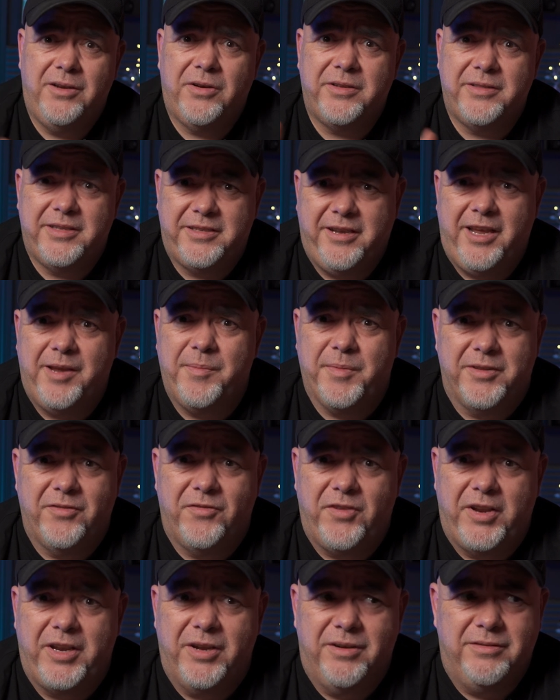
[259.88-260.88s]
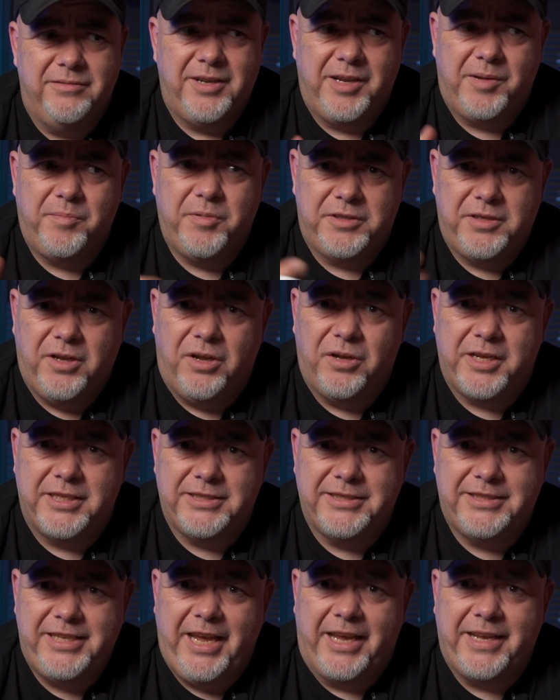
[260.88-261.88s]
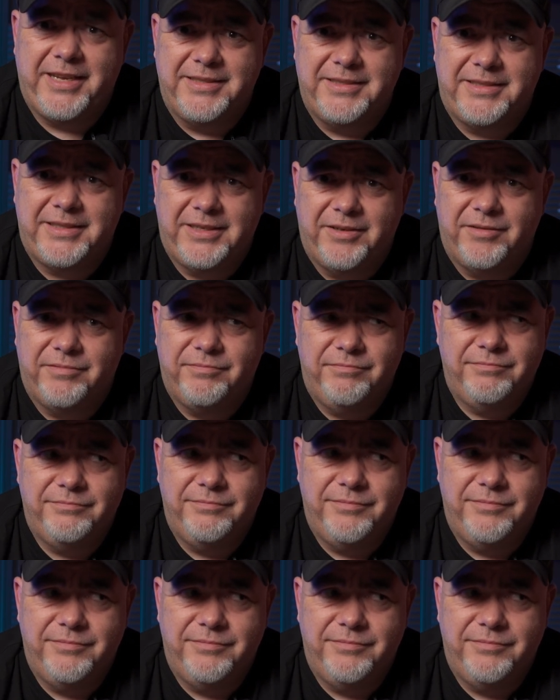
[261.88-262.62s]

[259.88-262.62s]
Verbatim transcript: Look at the time on the video, like we're talking seconds here.